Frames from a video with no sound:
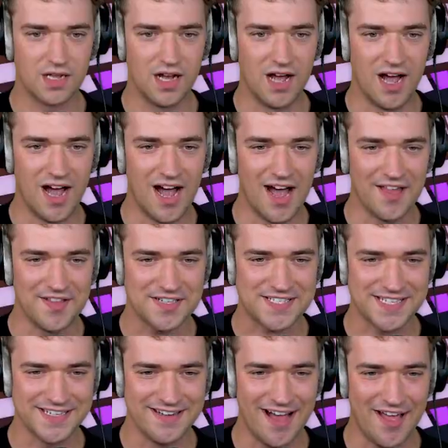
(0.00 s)
Oh, there's
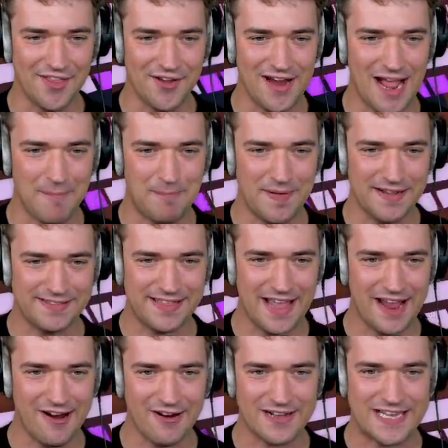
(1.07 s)
another epic
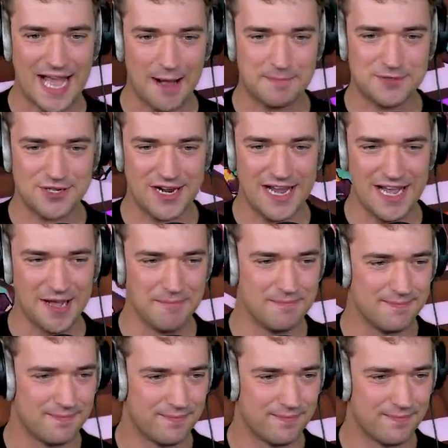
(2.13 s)
there. Capture him.